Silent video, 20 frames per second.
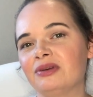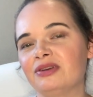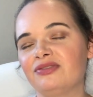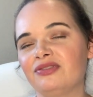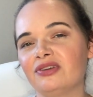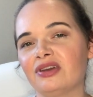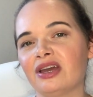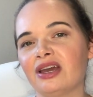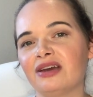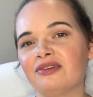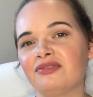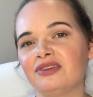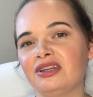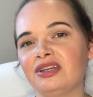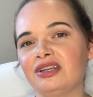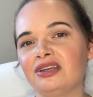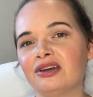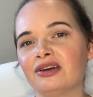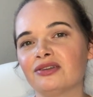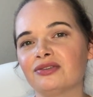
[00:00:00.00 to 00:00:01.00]
If you have
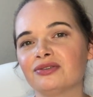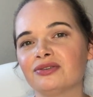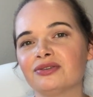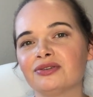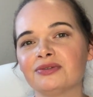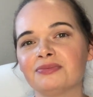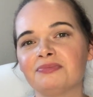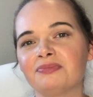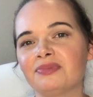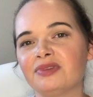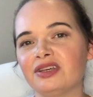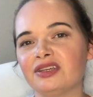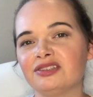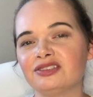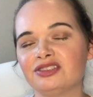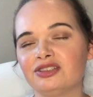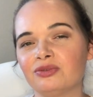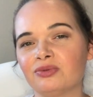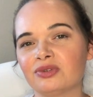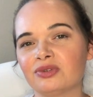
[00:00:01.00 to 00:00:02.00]
any other
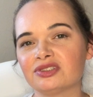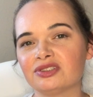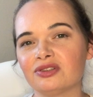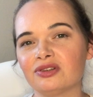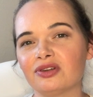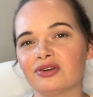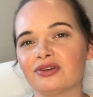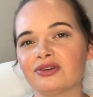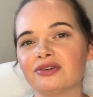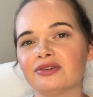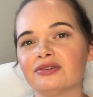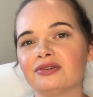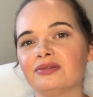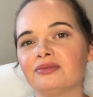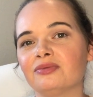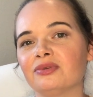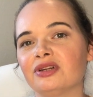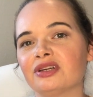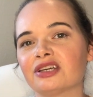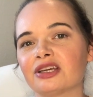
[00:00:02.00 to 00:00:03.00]
things you to learn
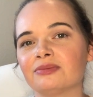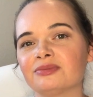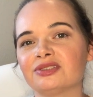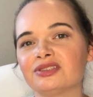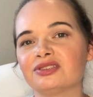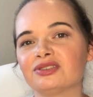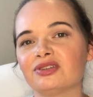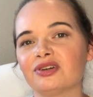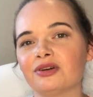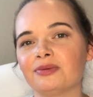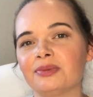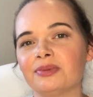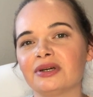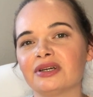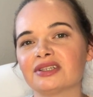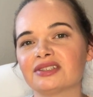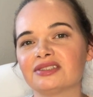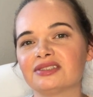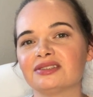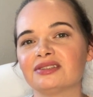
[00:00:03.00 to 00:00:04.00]
when it comes to
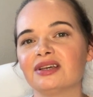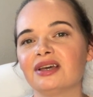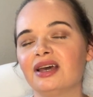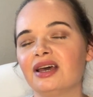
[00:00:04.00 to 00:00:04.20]
Starbucks,